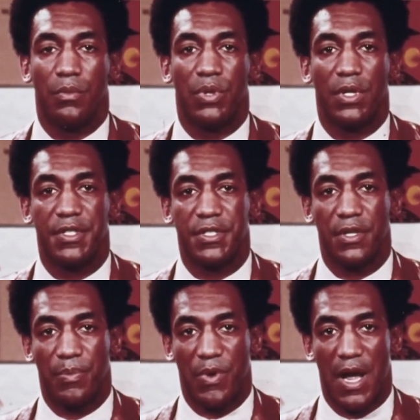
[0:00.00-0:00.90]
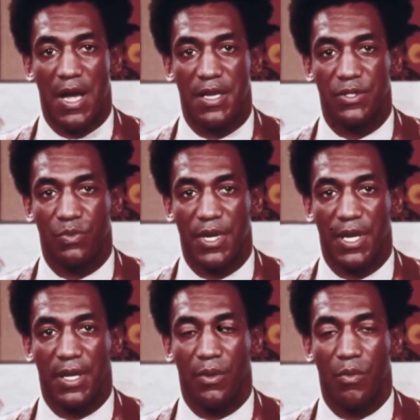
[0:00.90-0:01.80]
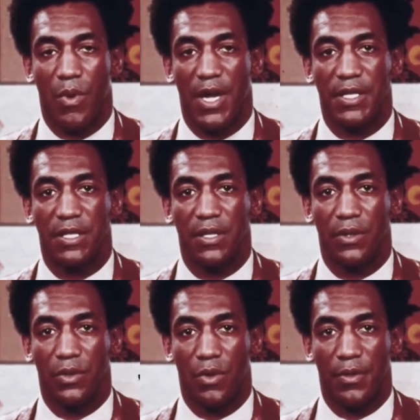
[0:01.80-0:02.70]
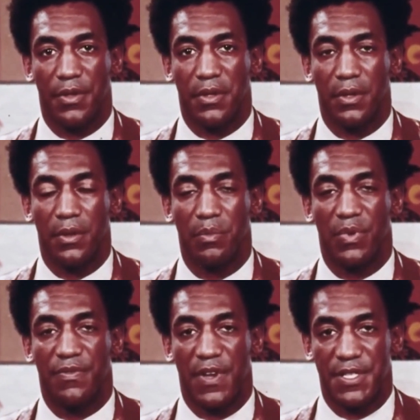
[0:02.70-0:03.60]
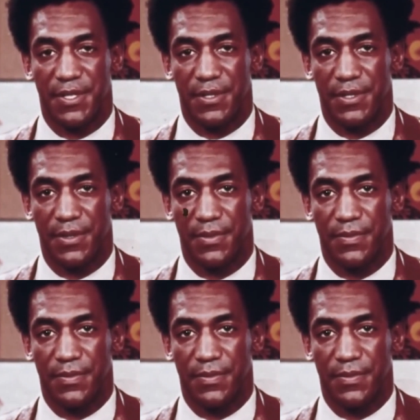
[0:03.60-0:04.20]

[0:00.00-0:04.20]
Pulitzer Prize-winning white northern professors.